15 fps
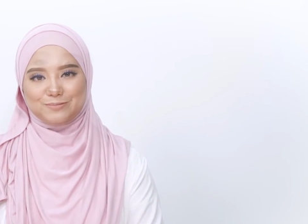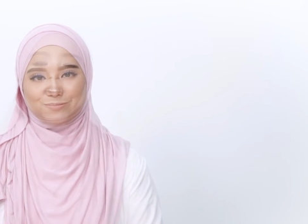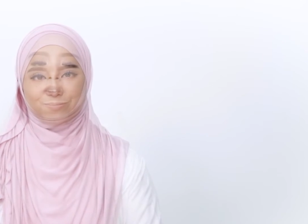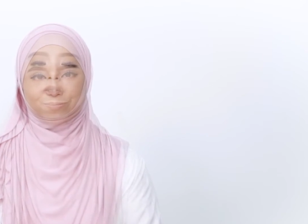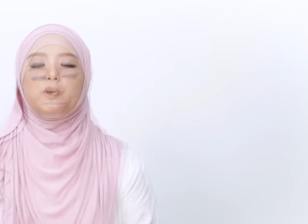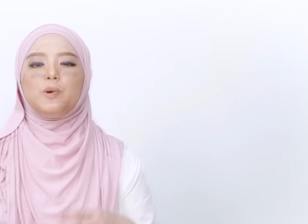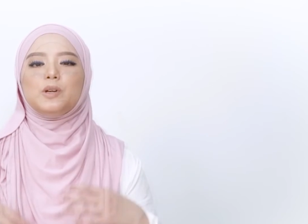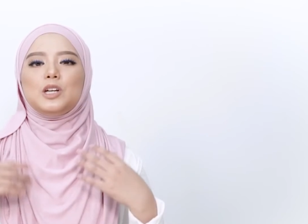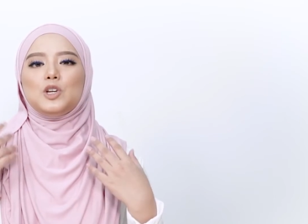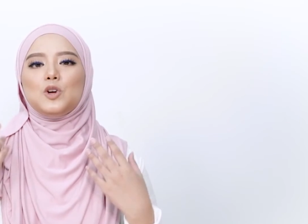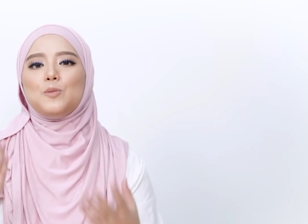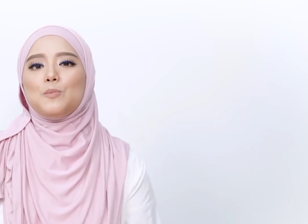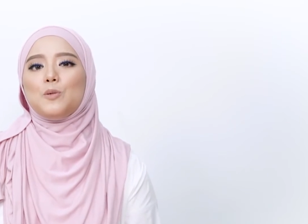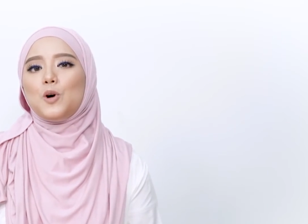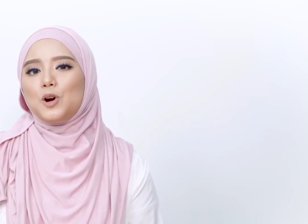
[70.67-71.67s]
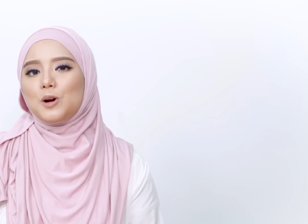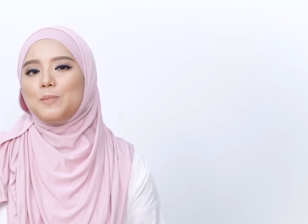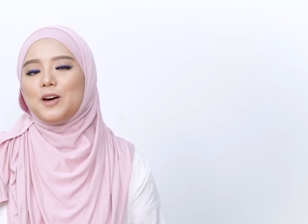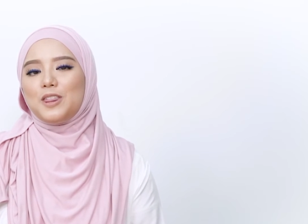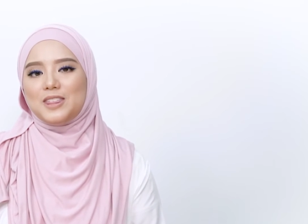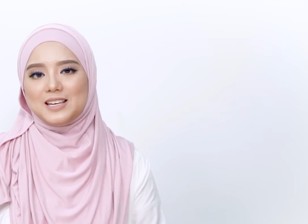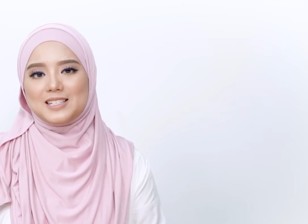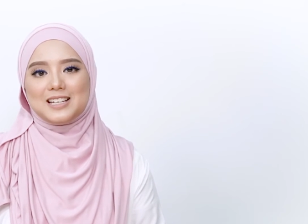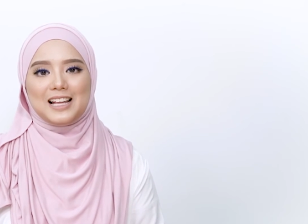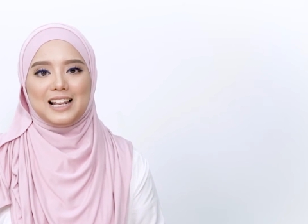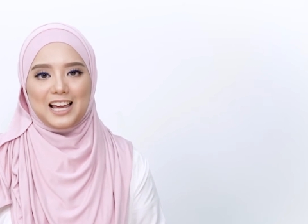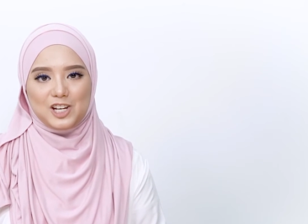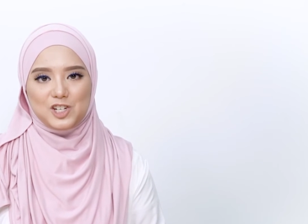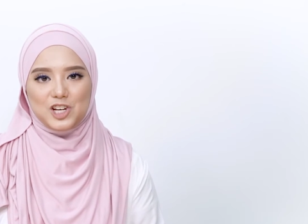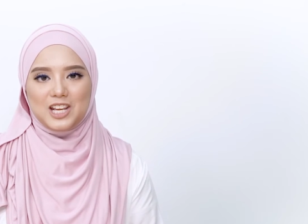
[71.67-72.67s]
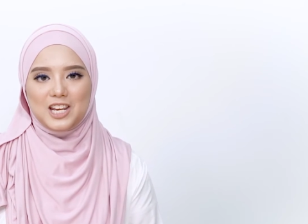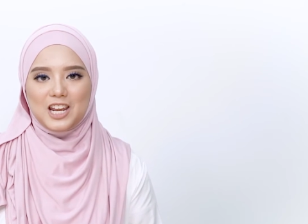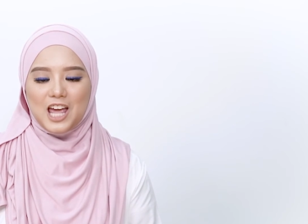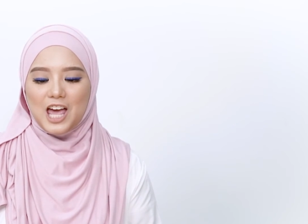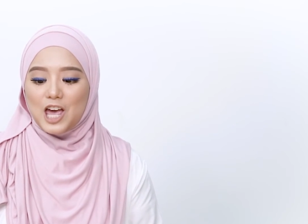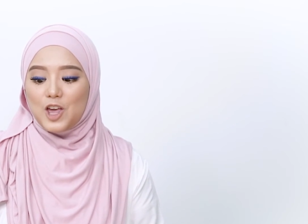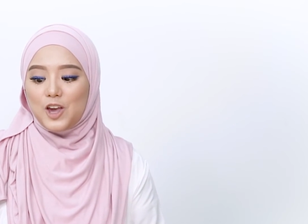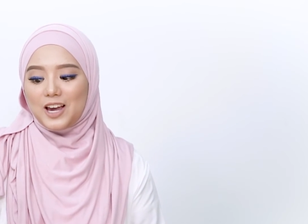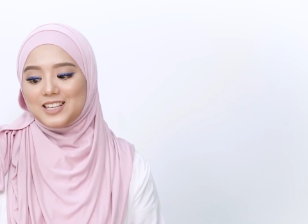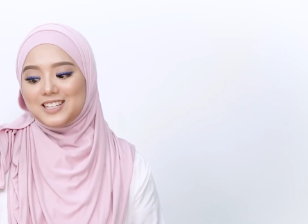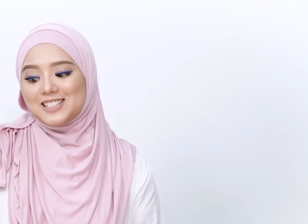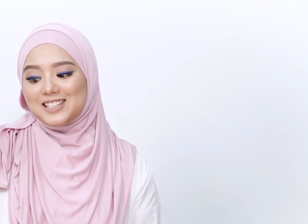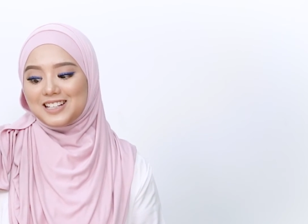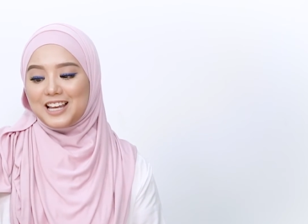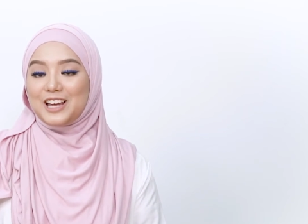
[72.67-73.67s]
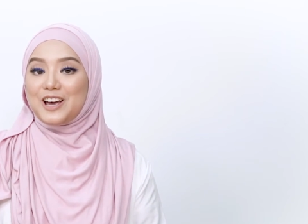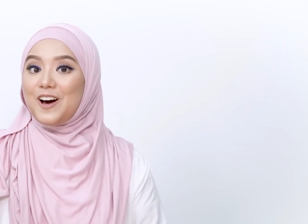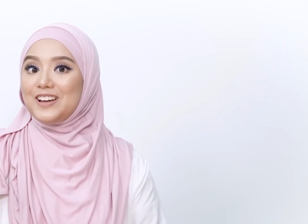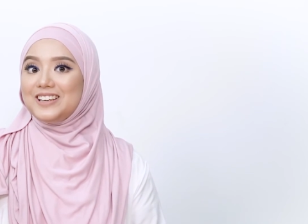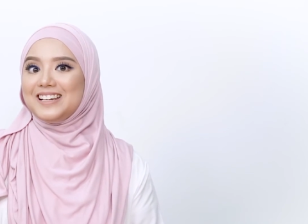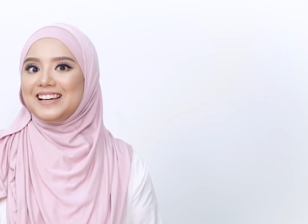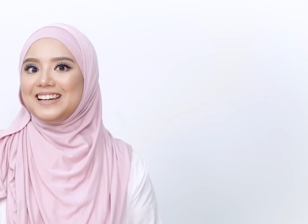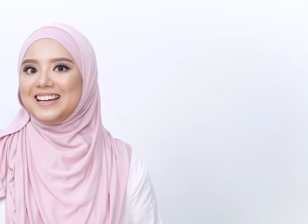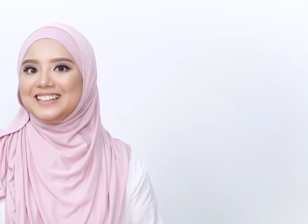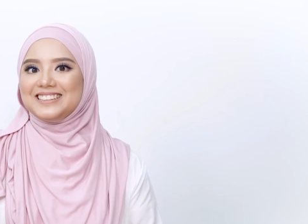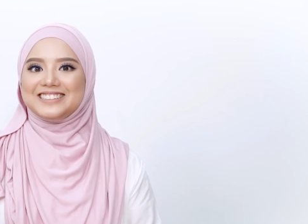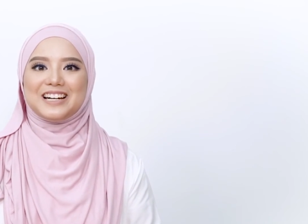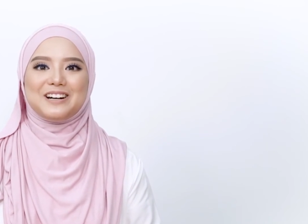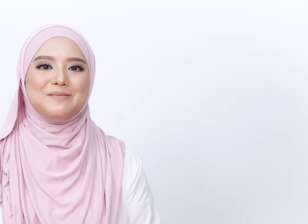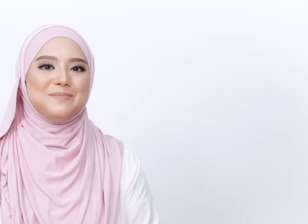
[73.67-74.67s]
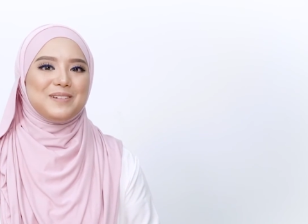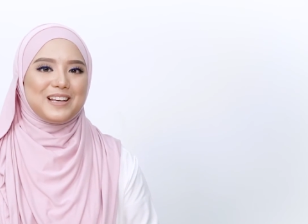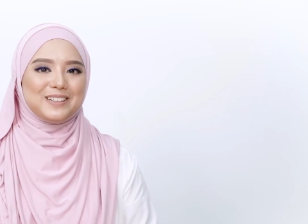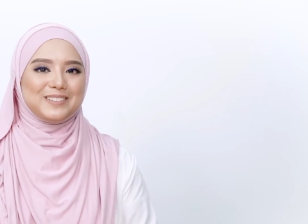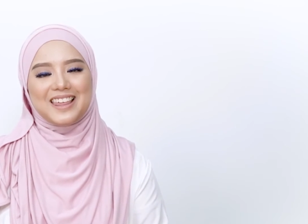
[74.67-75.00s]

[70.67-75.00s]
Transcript: If you want to know more about this collection, you can just click on the link down below.